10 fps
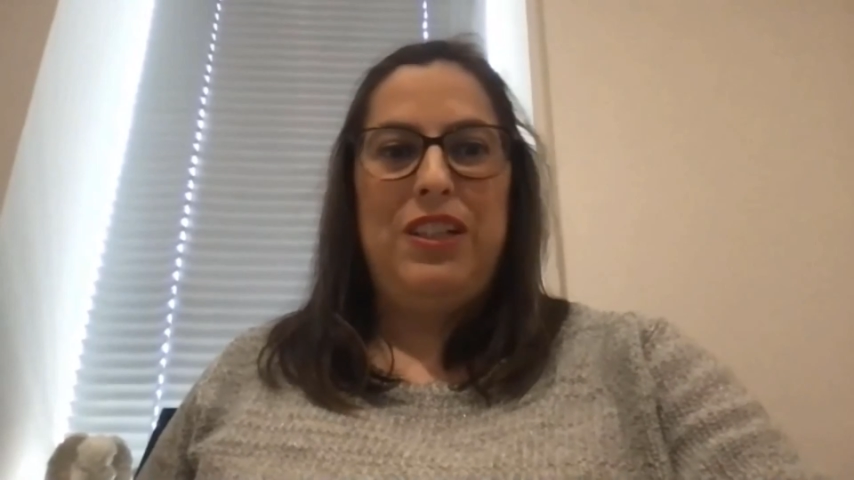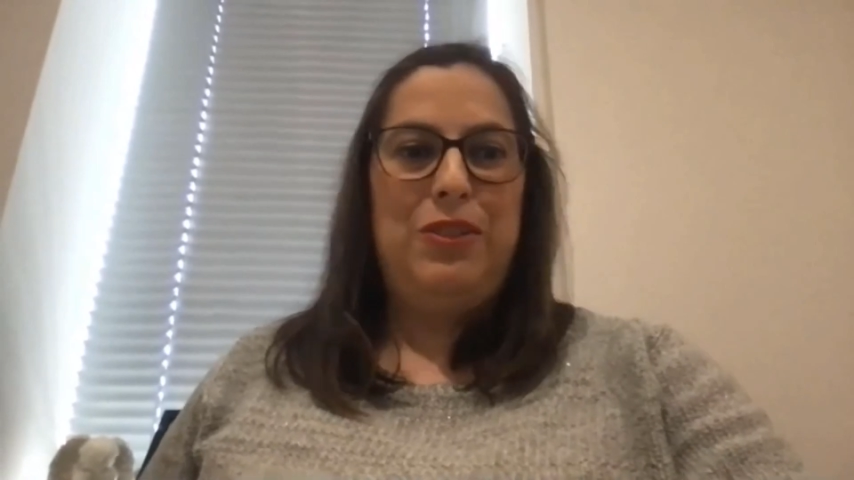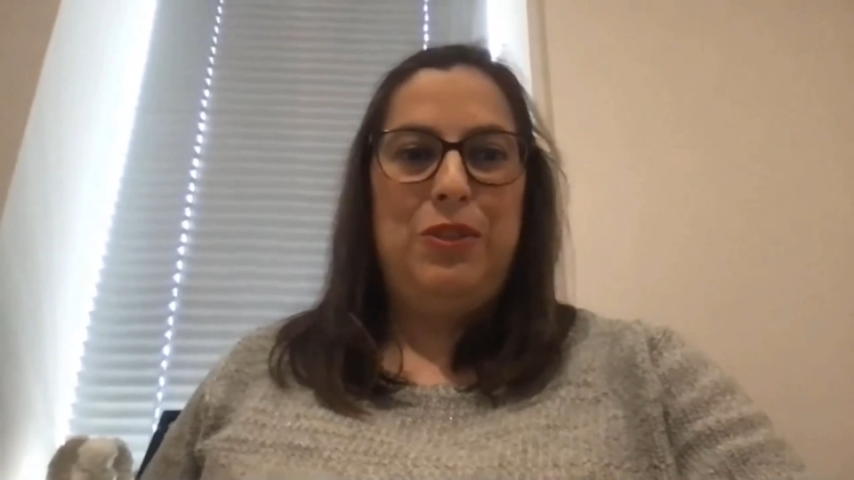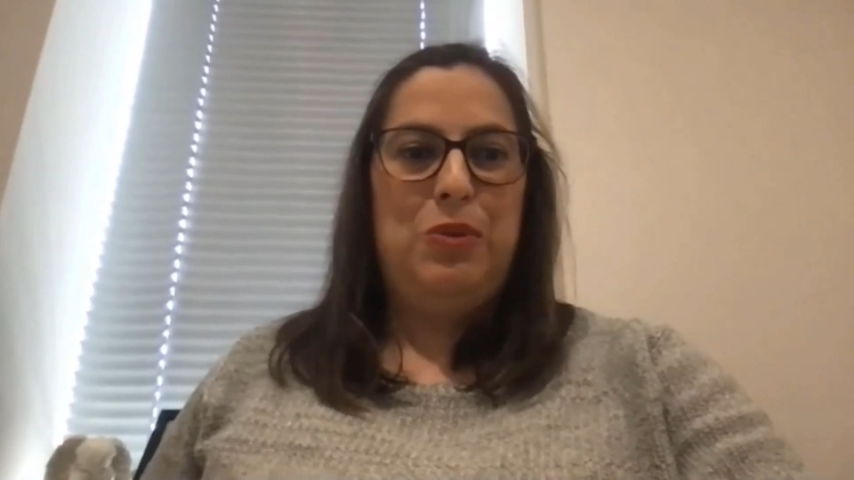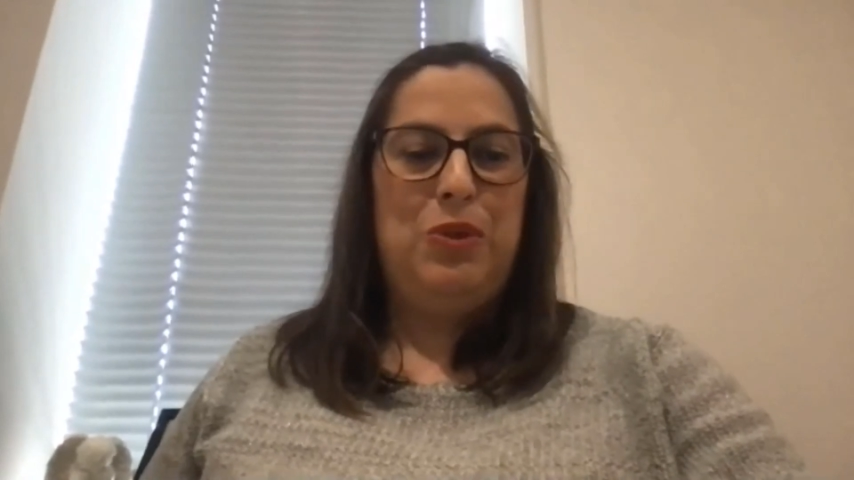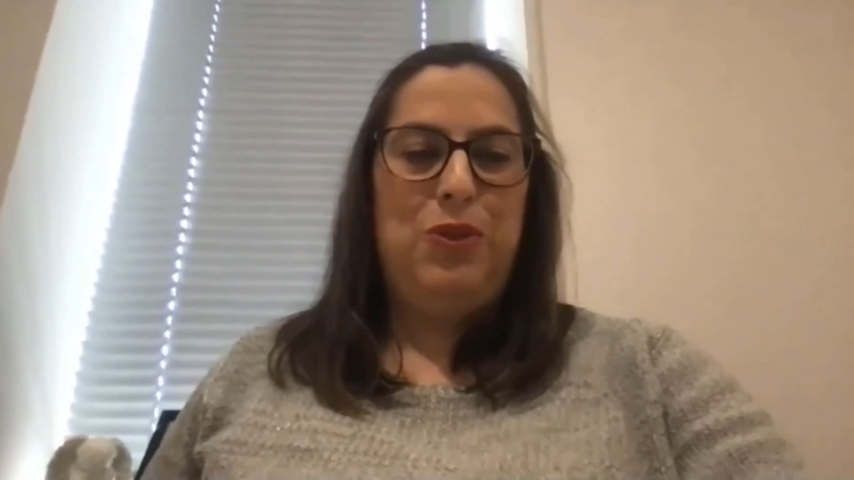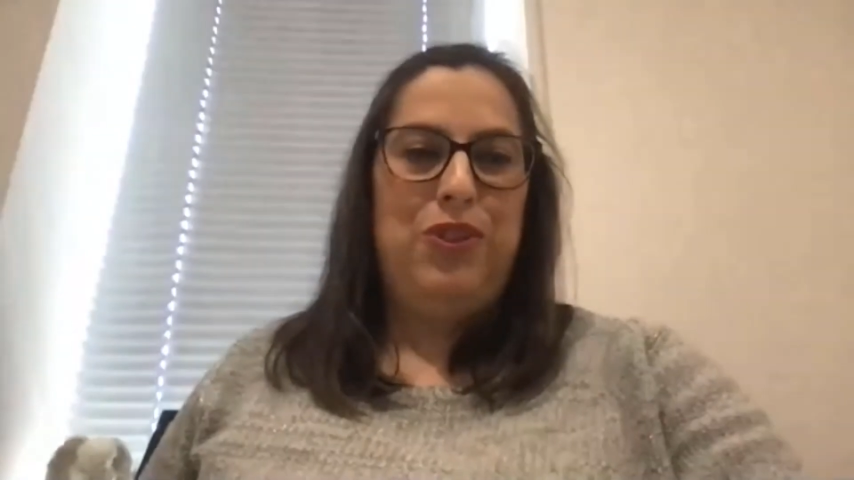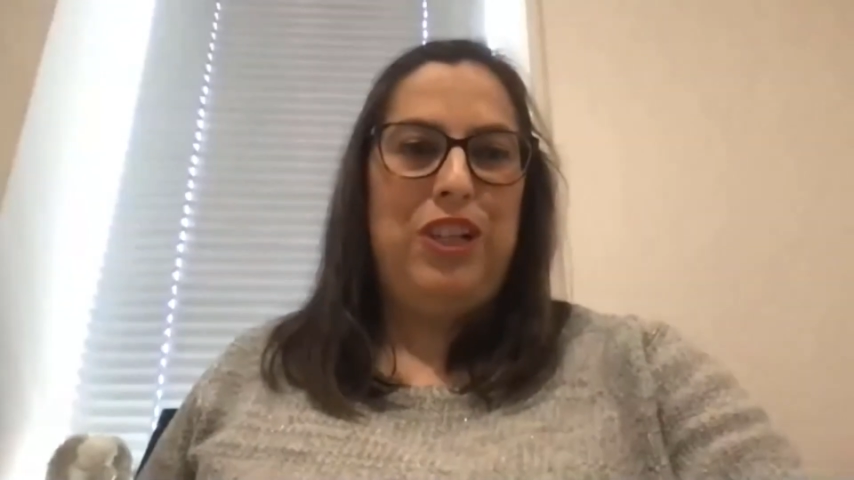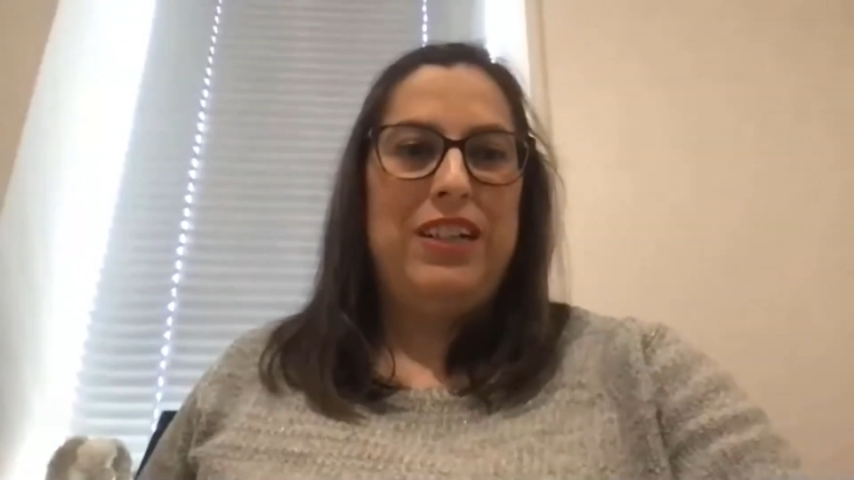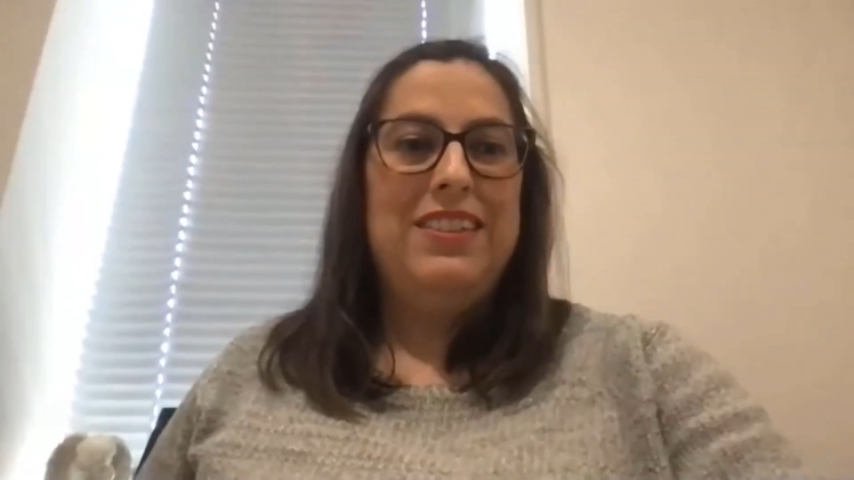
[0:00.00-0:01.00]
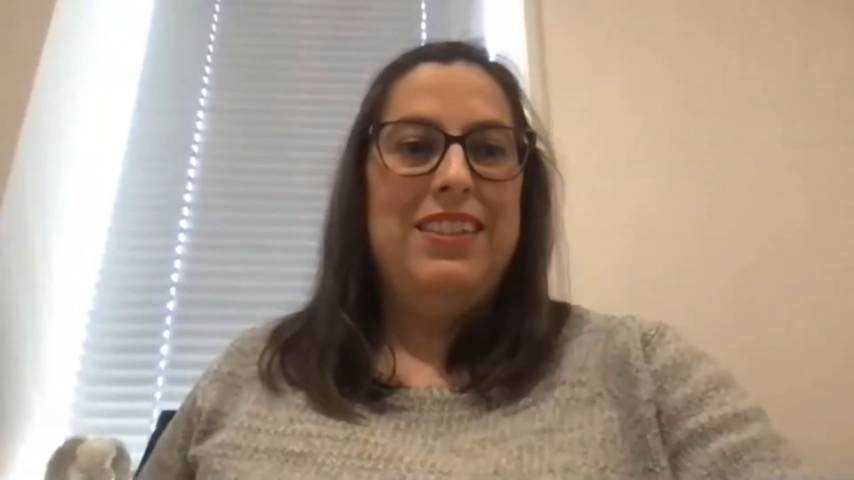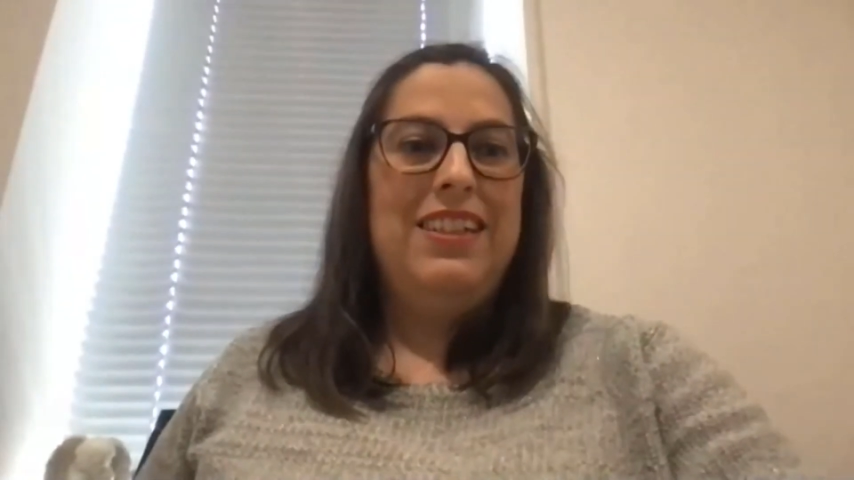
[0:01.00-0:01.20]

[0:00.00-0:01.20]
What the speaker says: I don't want to share.